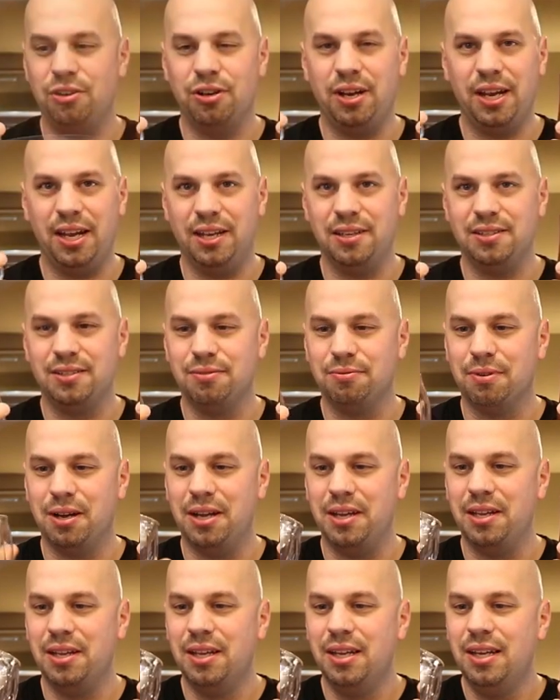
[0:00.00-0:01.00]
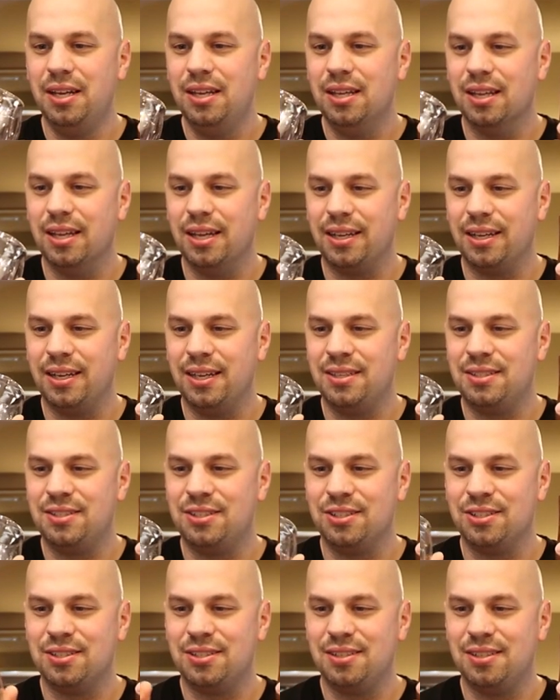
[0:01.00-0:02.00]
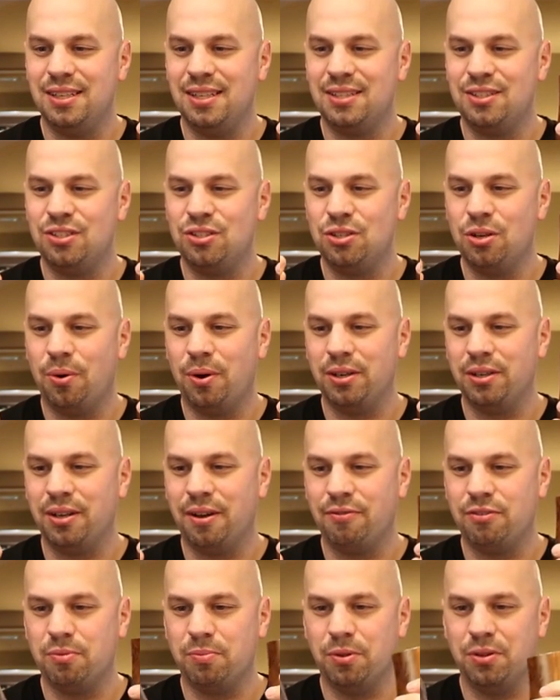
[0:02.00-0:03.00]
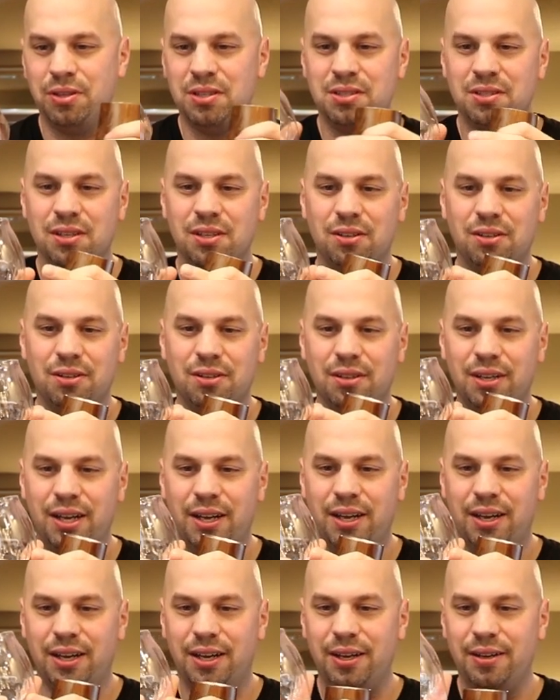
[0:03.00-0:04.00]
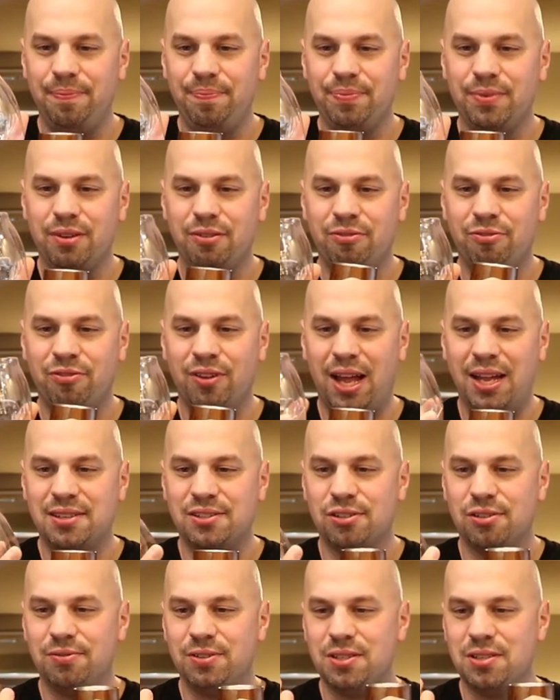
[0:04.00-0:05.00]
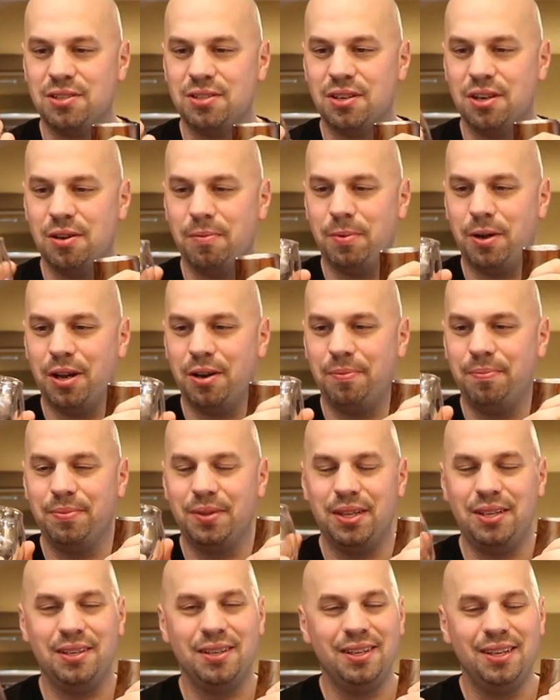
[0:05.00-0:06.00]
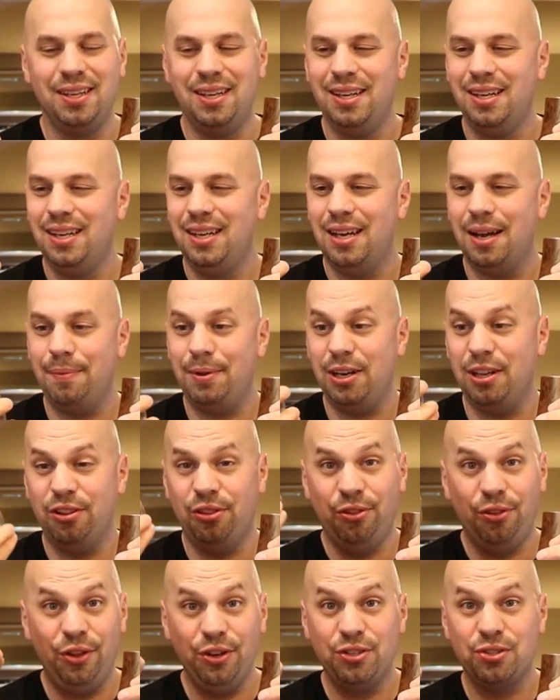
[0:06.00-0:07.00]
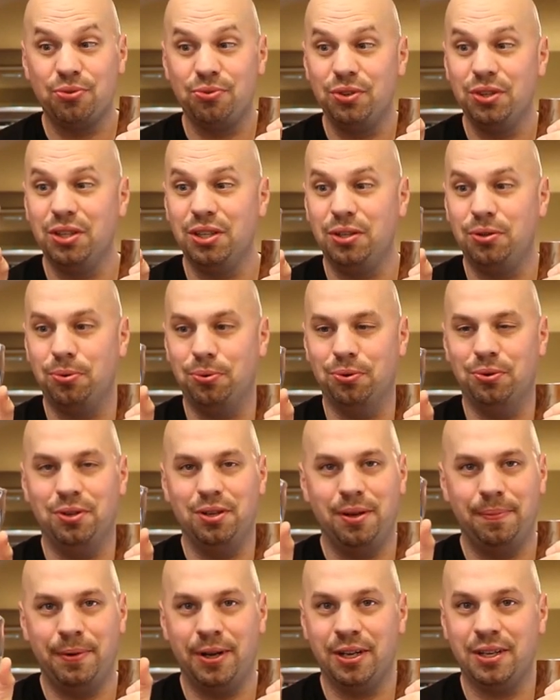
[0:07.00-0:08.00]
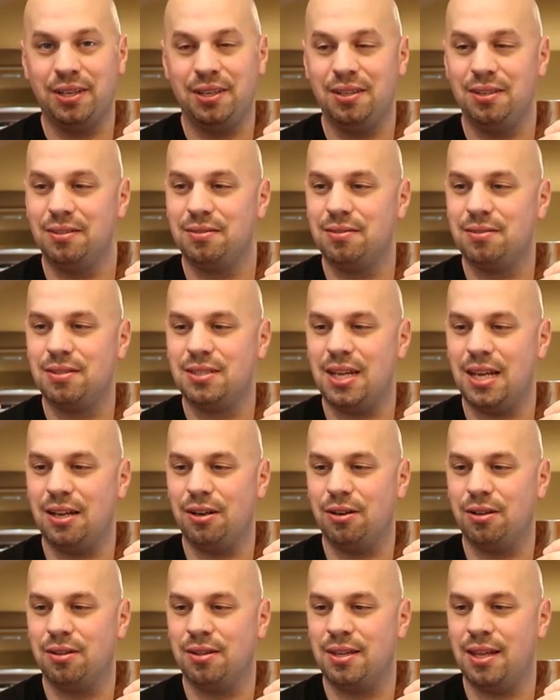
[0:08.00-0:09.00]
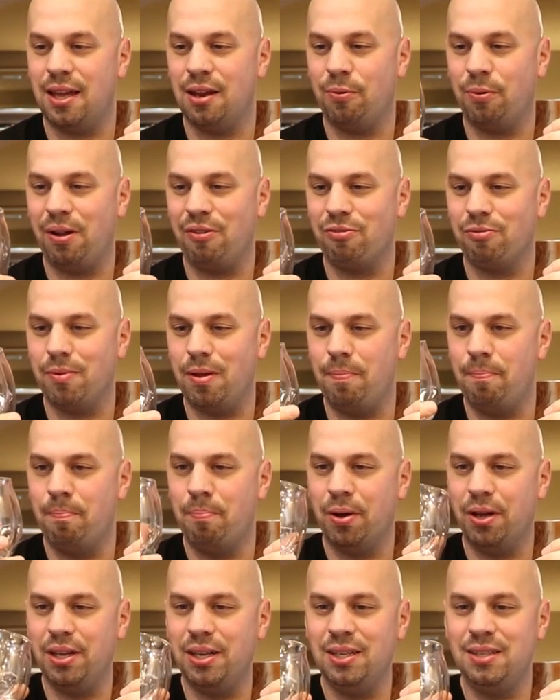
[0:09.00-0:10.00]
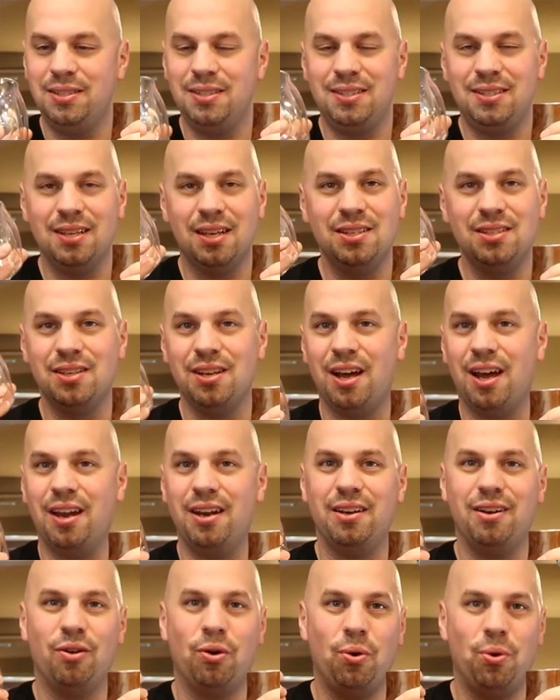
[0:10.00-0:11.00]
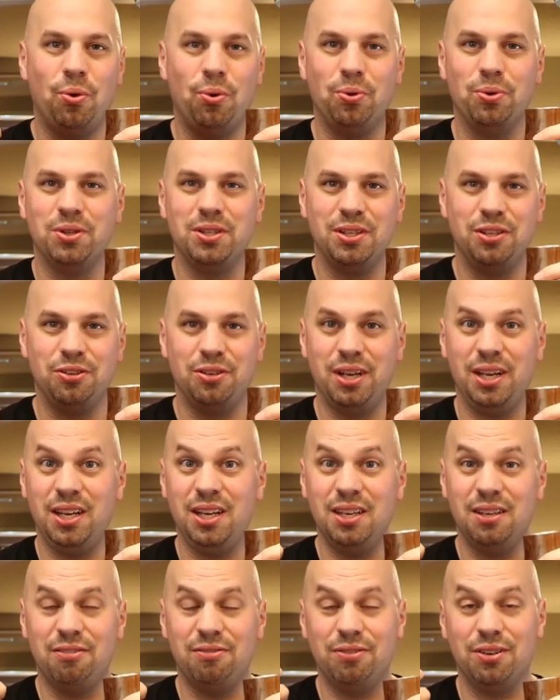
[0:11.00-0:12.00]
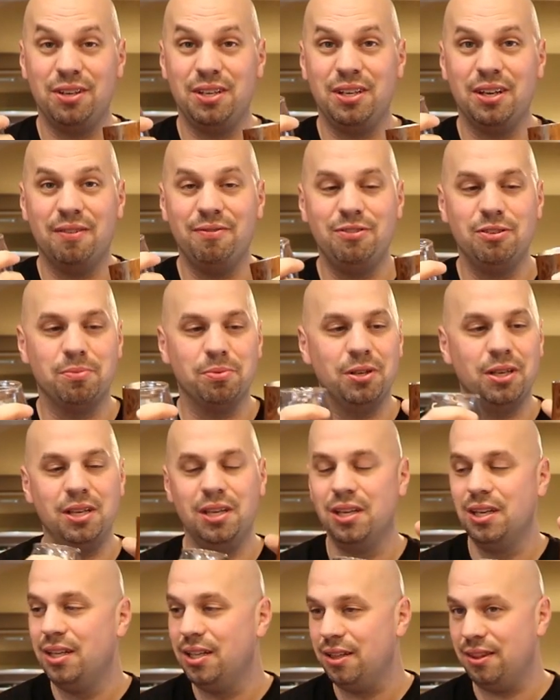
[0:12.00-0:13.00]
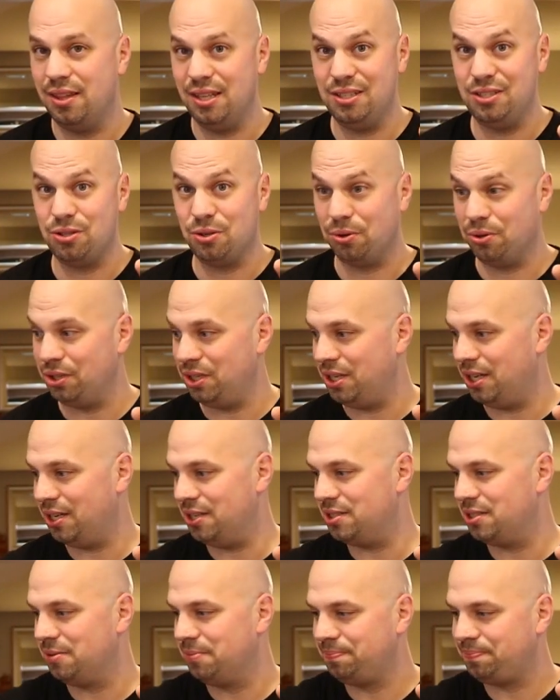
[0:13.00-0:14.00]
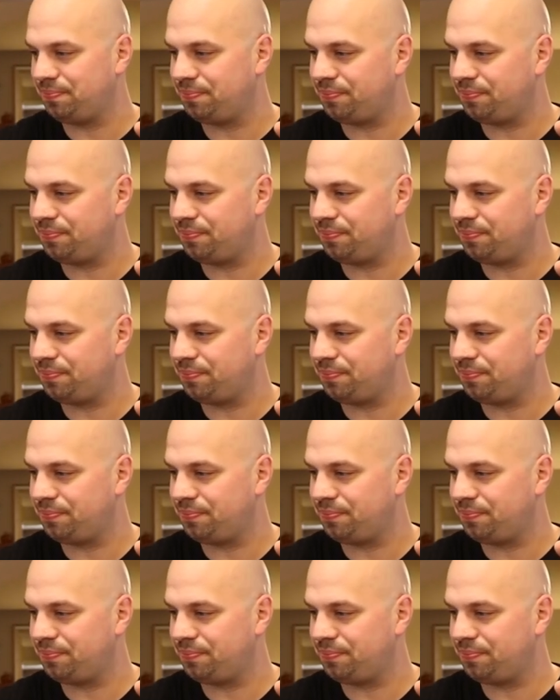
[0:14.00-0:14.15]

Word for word: your hand, right? Like it's just, it's so uncomfortable. These little uh, flat surfaces on the bottom, they, I mean, it looks really cool. I'm not gonna take it that away from it, but it does not hold in your hand very comfortably. This totally does.